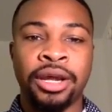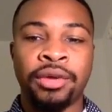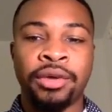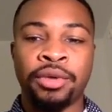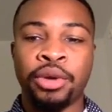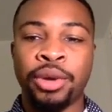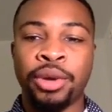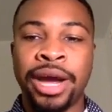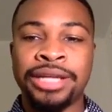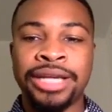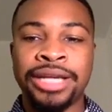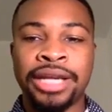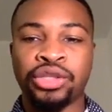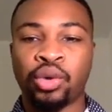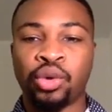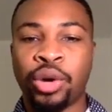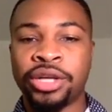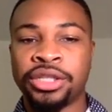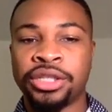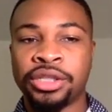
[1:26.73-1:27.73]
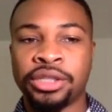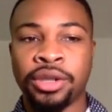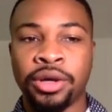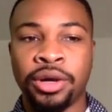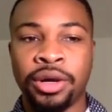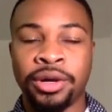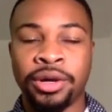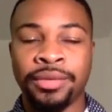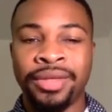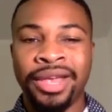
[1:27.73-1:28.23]
you guys ask questions
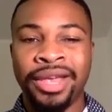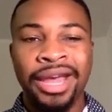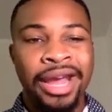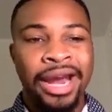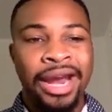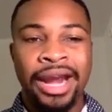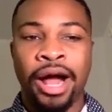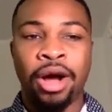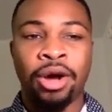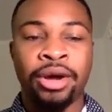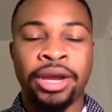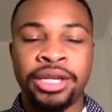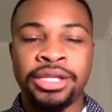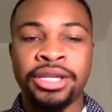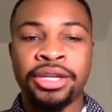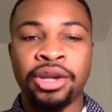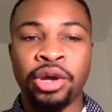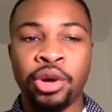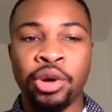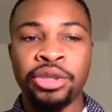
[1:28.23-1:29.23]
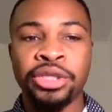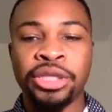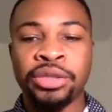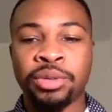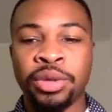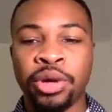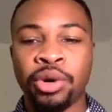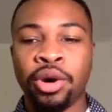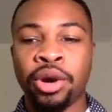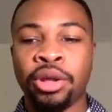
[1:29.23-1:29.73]
on, and I'll get to those as
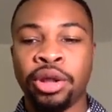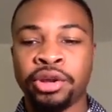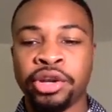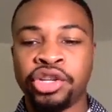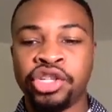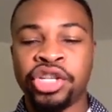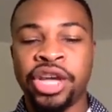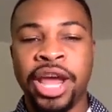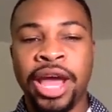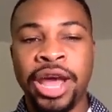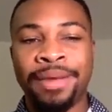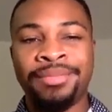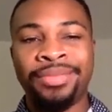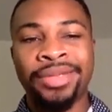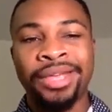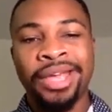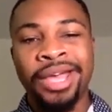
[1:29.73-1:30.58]
we go on the chat.